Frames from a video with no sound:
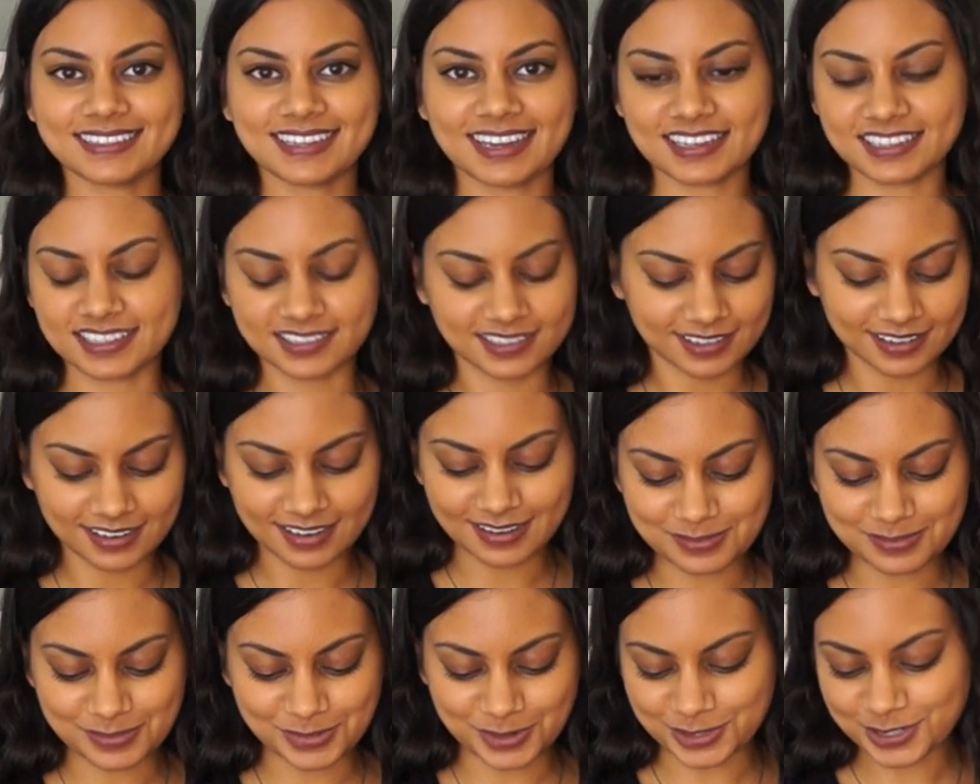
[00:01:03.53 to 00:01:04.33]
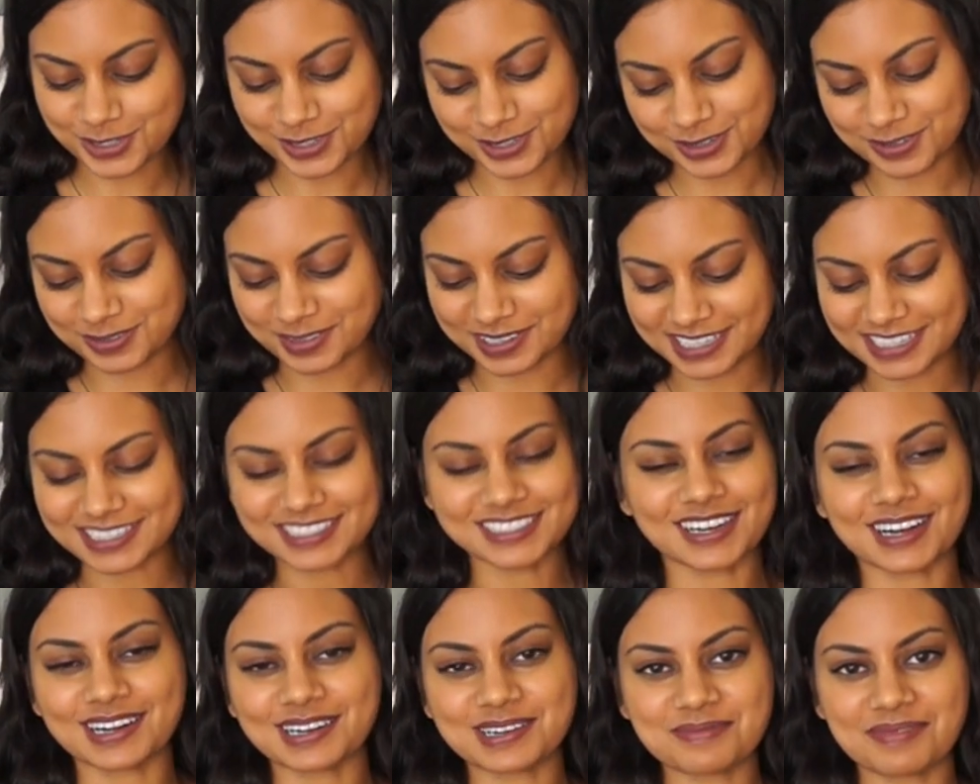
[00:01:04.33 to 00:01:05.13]
I still emotional when I
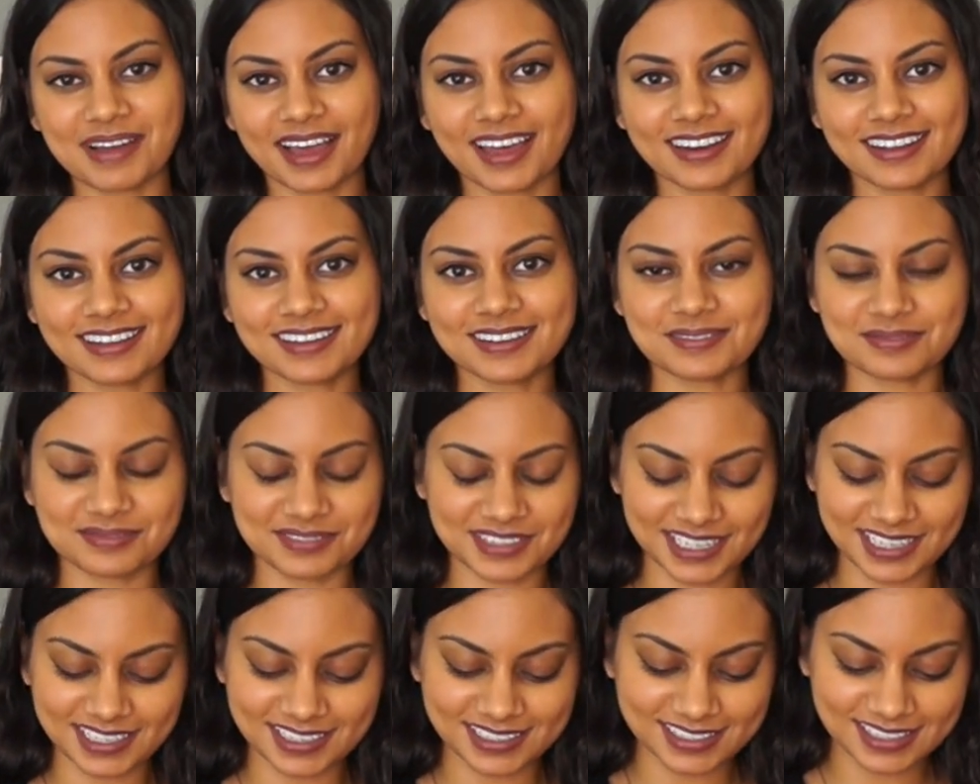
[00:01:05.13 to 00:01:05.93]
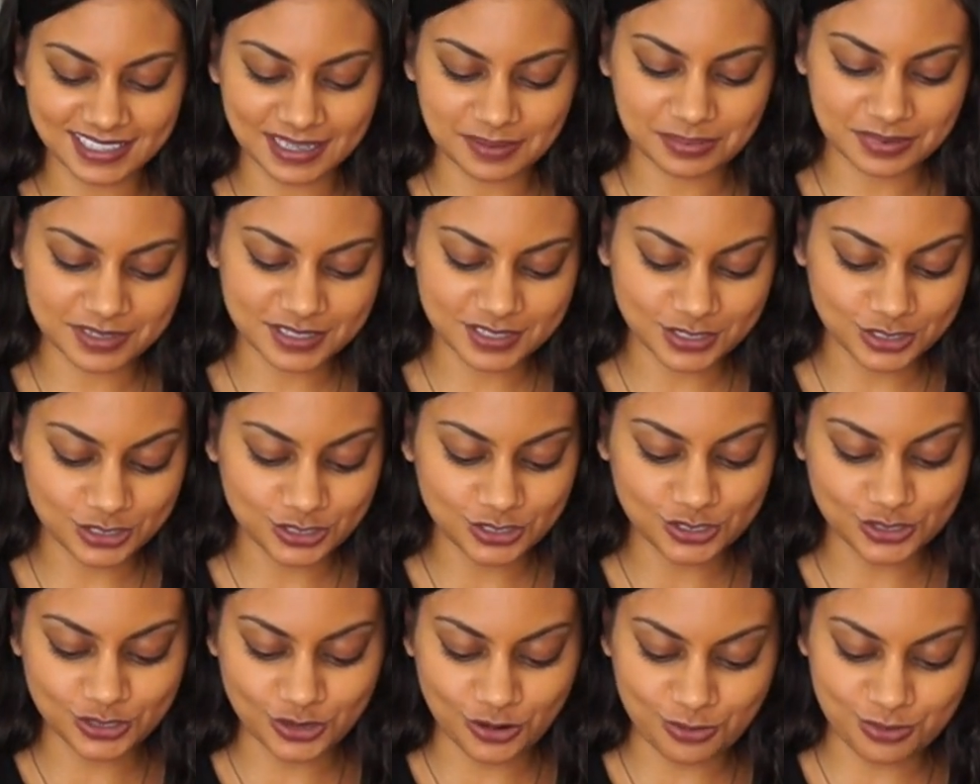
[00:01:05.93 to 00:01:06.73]
talk about it because I put
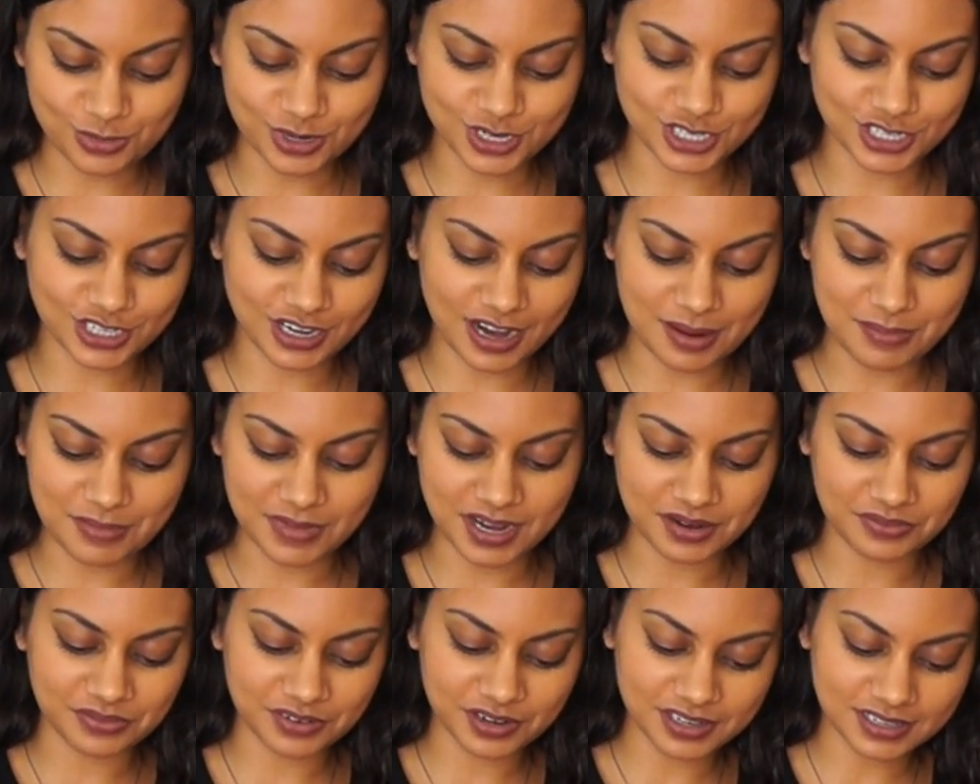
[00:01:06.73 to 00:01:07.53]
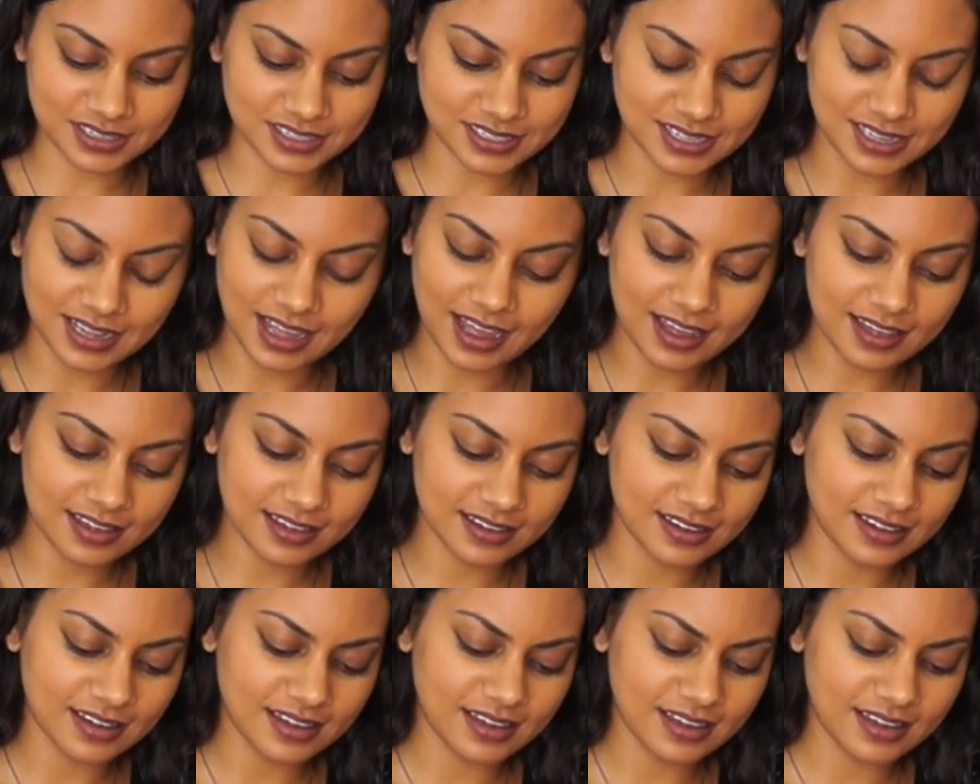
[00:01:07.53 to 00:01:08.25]
so much time and effort into that.